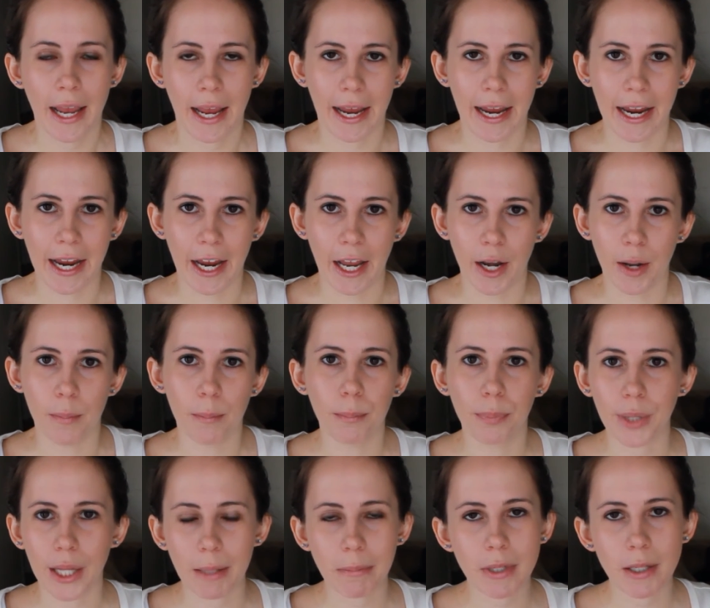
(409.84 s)
and
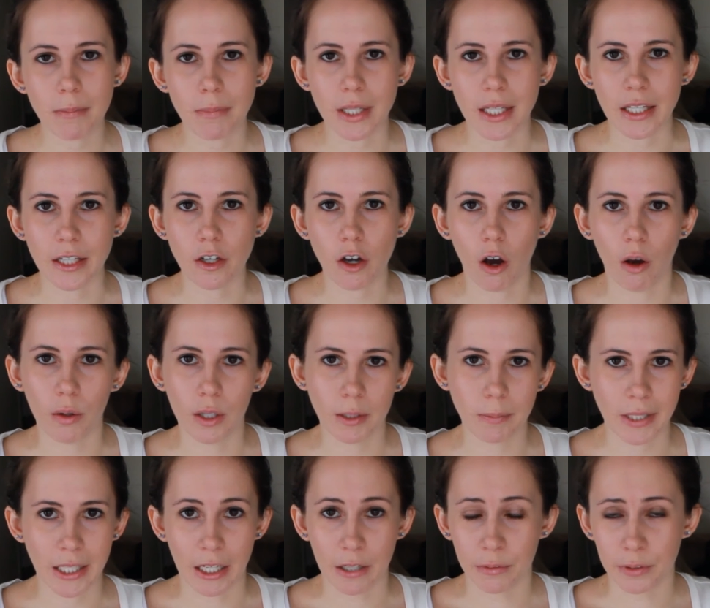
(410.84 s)
blaming me, calling
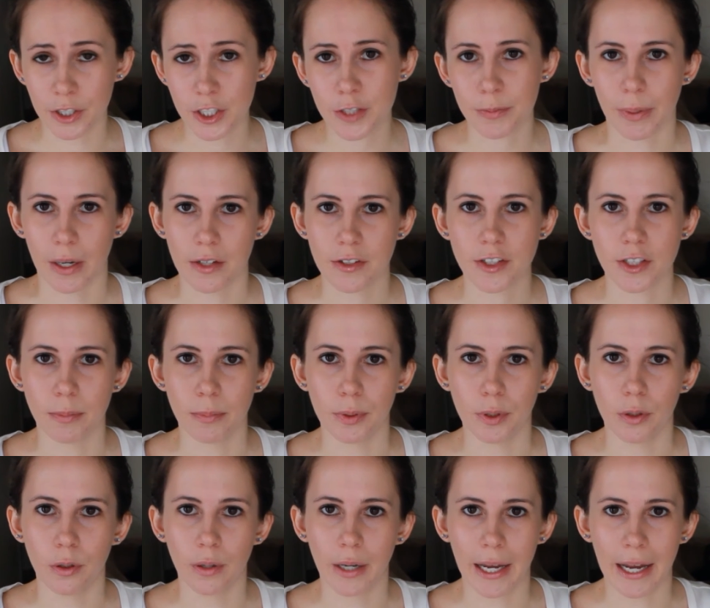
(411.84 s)
me
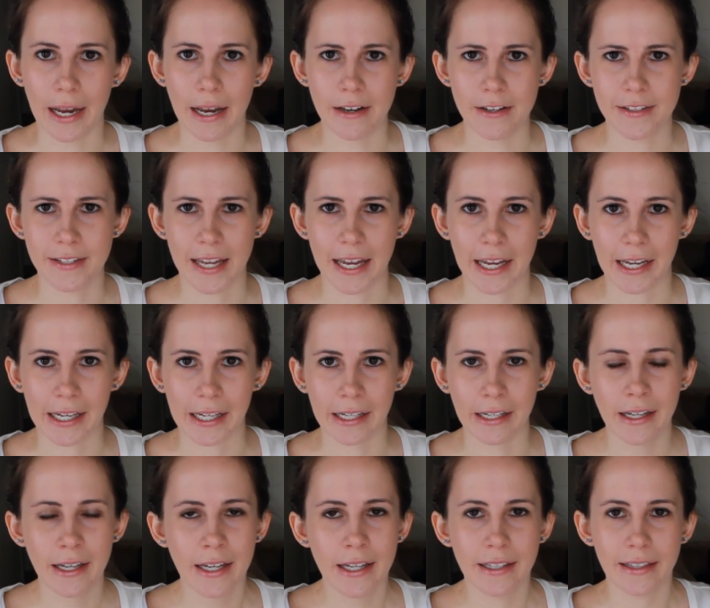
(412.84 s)
irresponsible and
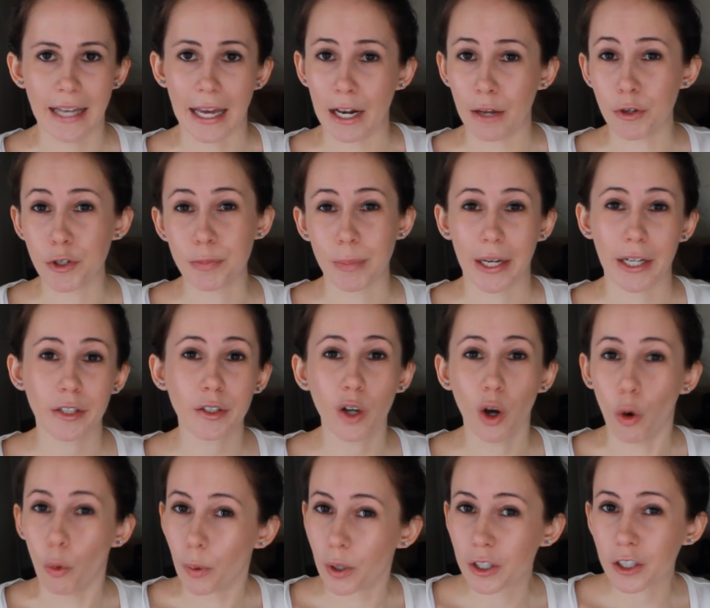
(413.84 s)
saying that it was my
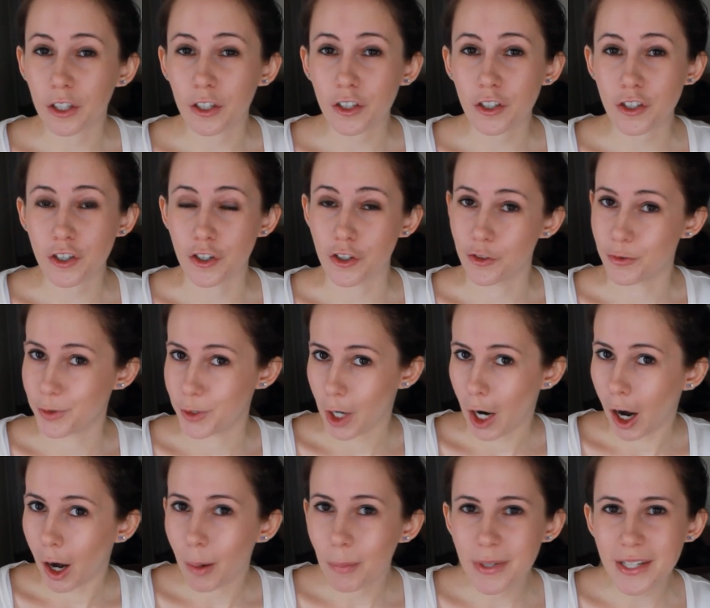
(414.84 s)
coworker's
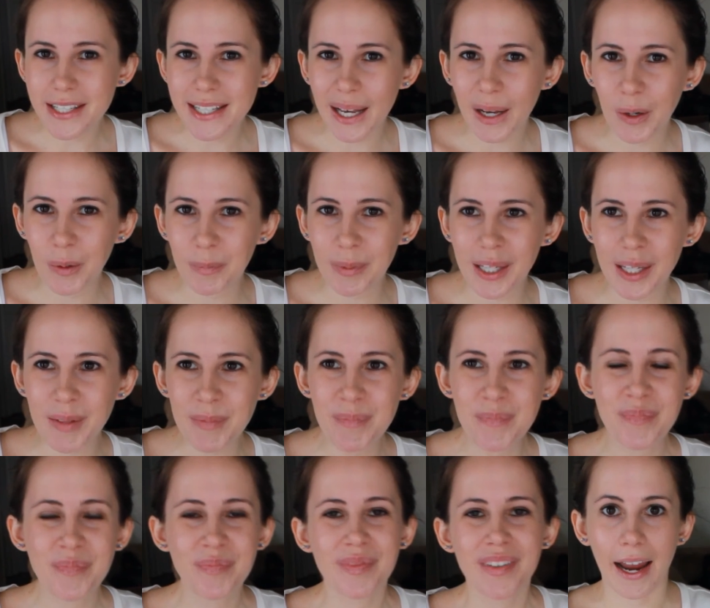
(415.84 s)
job to tell me.
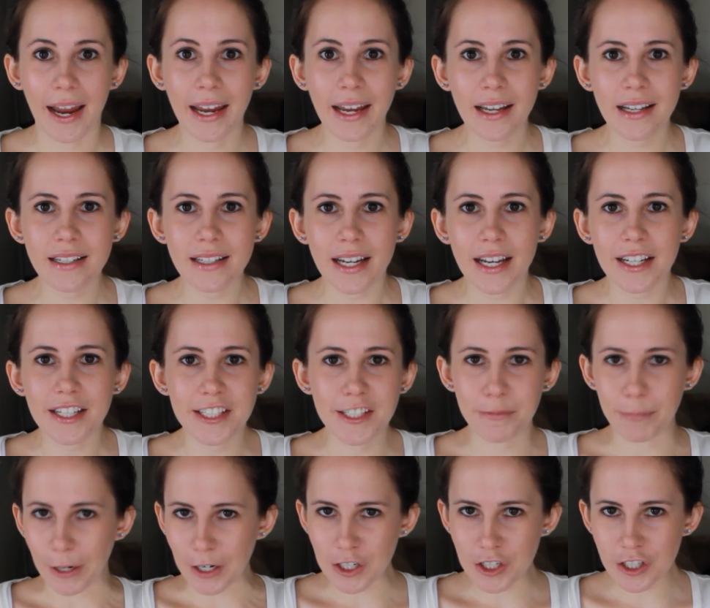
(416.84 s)
And
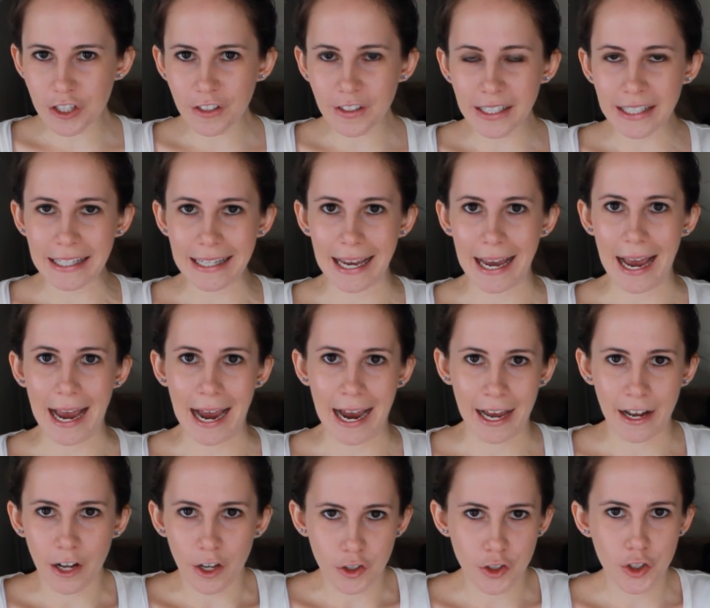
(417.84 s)
especially
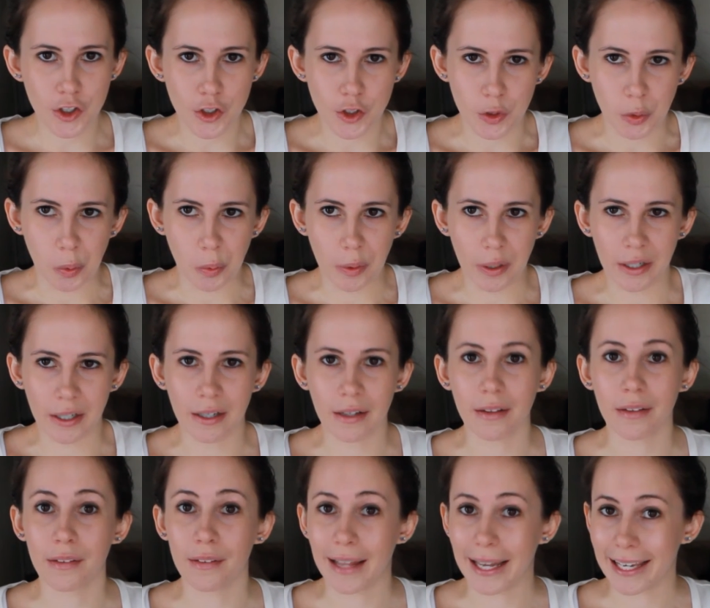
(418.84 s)
at a
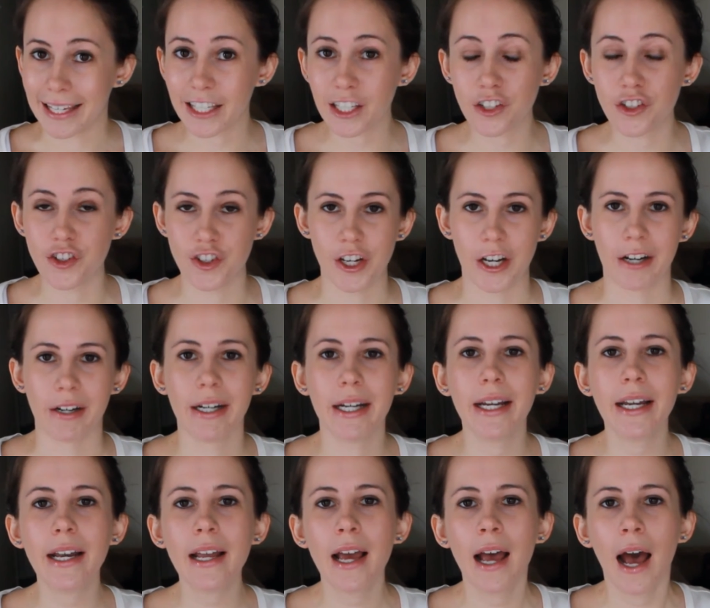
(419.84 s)
store like
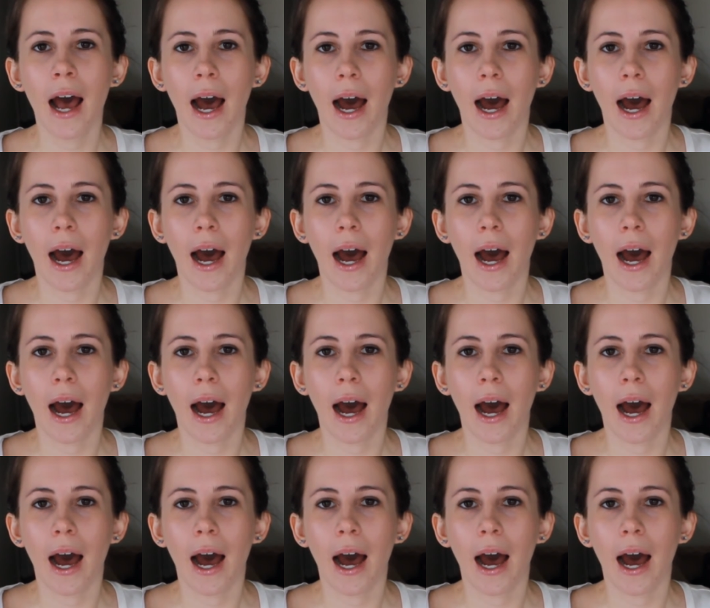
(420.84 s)
Jared,